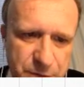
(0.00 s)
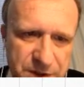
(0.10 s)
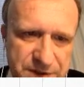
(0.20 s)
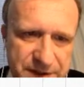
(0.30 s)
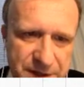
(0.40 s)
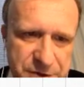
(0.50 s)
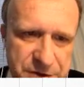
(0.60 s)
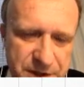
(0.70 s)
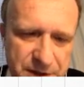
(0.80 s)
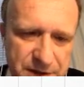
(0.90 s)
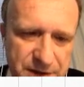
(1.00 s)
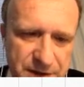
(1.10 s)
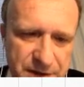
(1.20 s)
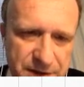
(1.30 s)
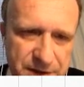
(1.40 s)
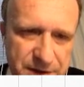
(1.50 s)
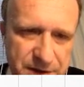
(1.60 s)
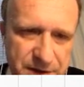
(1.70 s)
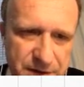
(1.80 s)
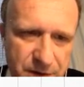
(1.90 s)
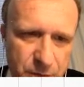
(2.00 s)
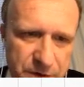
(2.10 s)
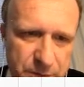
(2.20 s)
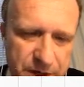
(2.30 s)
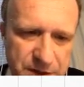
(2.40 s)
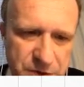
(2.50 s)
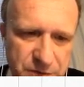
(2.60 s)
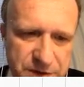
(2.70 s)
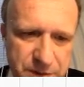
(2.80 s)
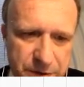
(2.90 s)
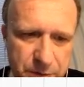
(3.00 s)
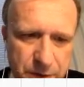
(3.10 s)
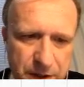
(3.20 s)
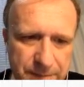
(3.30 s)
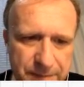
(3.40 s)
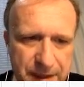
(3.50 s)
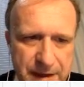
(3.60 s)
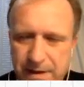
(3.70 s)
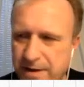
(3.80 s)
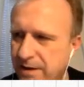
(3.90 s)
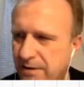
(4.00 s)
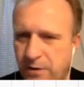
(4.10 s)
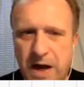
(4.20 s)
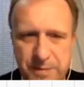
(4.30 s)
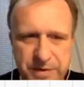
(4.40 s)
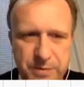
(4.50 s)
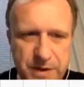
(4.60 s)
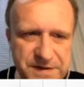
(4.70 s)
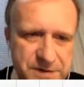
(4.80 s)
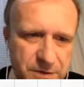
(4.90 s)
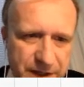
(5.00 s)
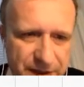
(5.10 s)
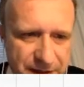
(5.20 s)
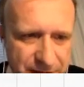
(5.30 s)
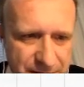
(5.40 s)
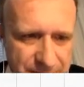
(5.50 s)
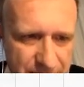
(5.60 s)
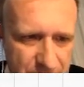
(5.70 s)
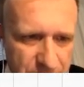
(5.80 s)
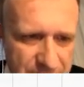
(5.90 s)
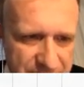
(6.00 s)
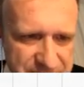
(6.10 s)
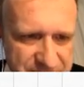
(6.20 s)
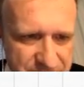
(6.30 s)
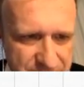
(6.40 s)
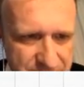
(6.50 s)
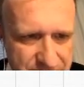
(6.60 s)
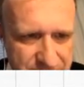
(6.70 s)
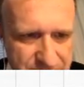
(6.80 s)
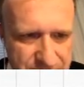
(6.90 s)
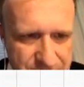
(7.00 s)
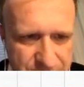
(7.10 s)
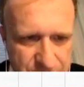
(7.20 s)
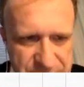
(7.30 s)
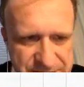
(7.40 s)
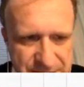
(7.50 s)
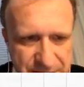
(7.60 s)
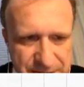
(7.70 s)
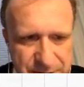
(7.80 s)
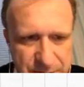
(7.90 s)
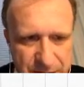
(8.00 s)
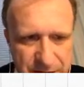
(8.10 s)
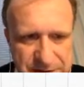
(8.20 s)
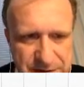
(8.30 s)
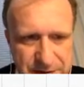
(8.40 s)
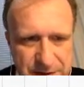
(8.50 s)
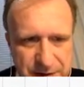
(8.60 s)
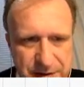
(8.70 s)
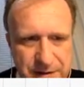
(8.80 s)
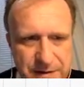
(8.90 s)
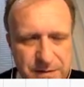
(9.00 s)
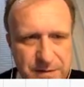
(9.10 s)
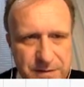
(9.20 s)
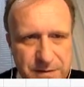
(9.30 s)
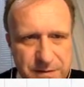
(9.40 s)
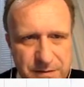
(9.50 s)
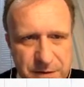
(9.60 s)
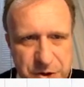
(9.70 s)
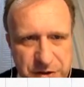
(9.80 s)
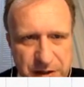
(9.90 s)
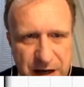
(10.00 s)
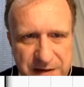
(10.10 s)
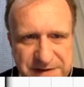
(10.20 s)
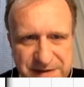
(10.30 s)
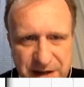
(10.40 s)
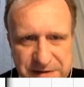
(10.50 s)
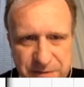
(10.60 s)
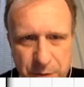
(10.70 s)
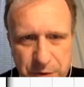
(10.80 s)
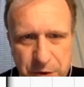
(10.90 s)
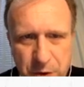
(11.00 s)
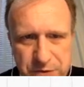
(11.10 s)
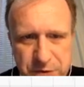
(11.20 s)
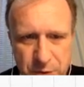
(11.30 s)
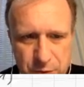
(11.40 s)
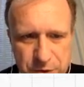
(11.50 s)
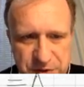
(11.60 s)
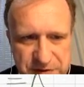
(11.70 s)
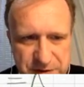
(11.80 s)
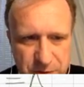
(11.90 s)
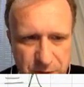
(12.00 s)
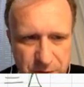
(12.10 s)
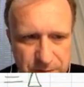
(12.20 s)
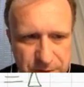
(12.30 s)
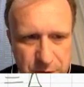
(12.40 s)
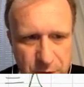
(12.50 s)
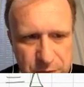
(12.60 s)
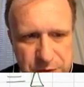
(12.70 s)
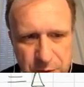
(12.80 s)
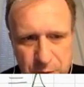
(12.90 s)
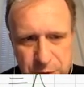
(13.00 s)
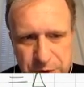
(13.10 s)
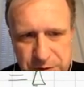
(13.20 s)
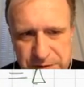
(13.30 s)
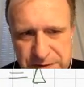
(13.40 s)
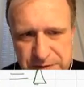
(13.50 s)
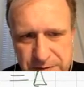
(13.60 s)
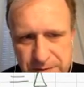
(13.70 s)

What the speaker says: it touched the lower branch of the hyperbola, sorry. Now, as for the second part, which asks us for no solutions at all, no solutions